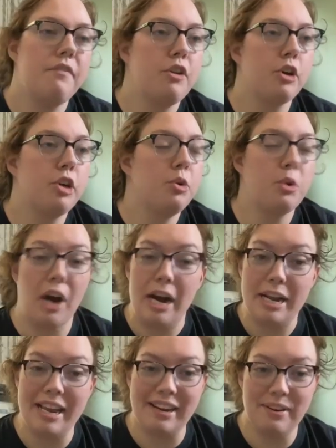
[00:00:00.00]
if you're
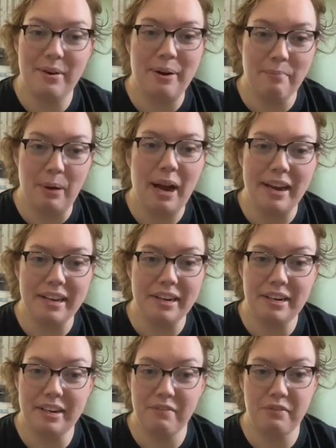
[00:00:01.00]
Ukrainian, you can buy
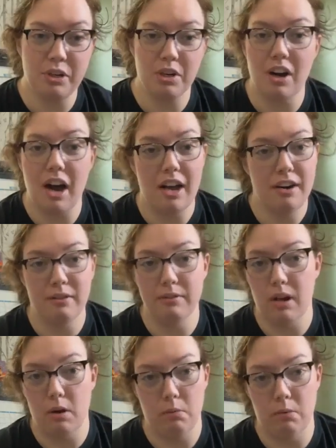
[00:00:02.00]
it. If you're, I don't
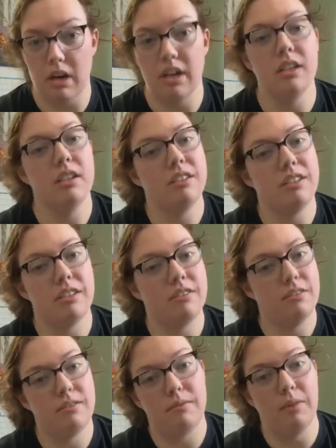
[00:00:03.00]
know what,
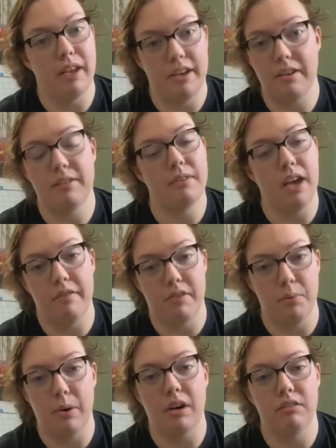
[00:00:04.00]
like,
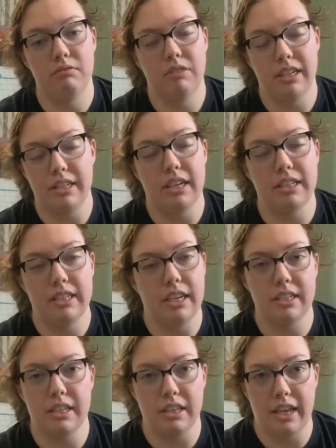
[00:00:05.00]
everywhere. It, it's
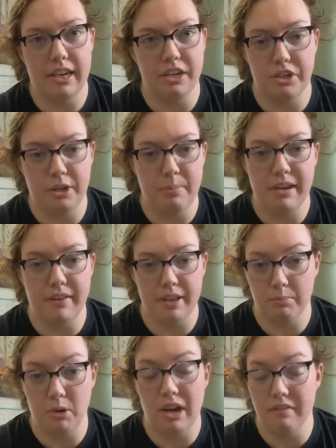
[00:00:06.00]
set to, like, it should be
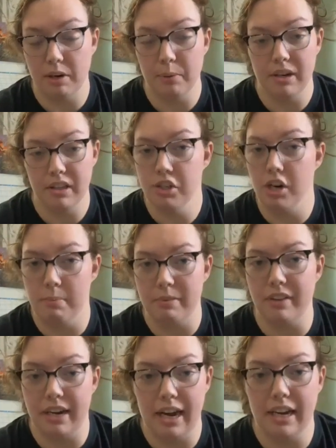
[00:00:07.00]
available everywhere that
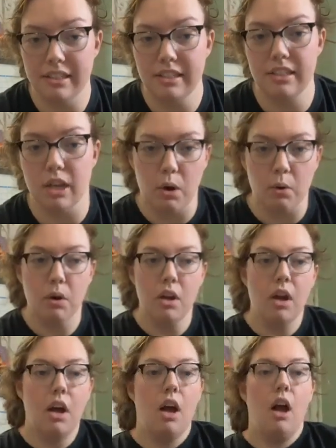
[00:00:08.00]
Shopify has. So,